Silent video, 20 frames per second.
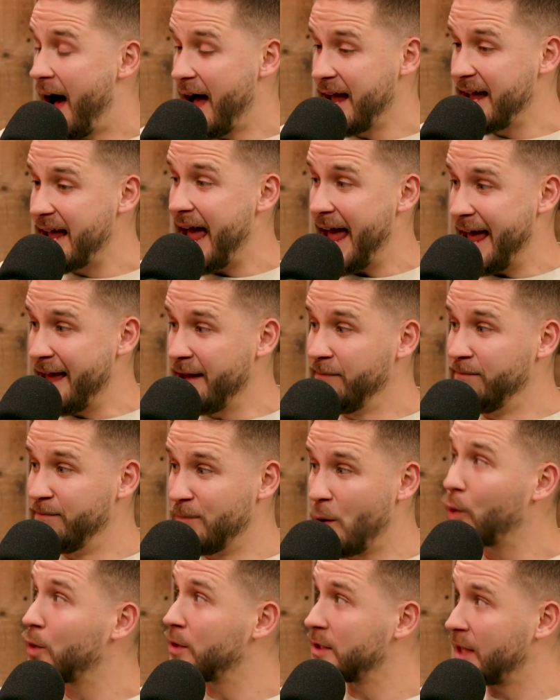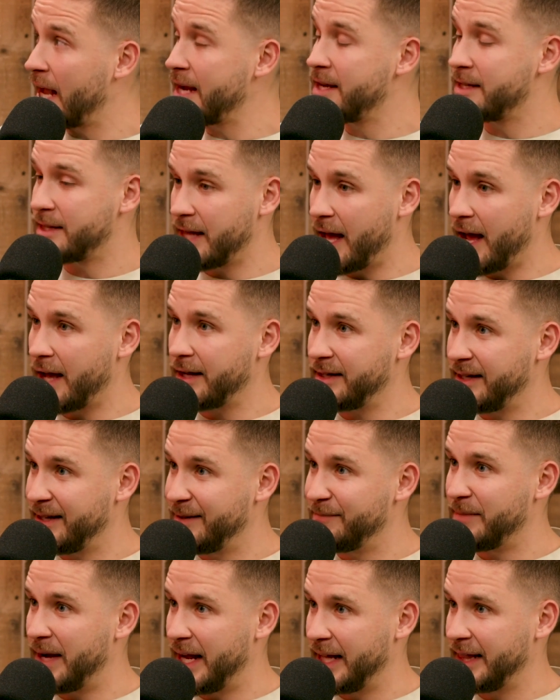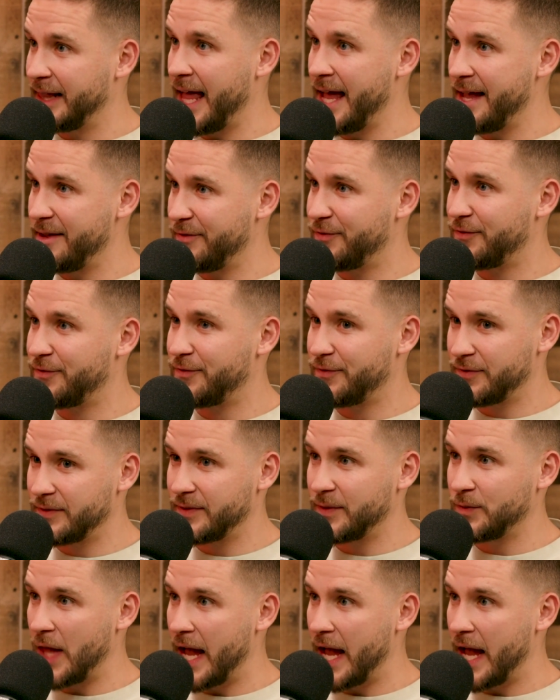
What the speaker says: I am more like that in my life.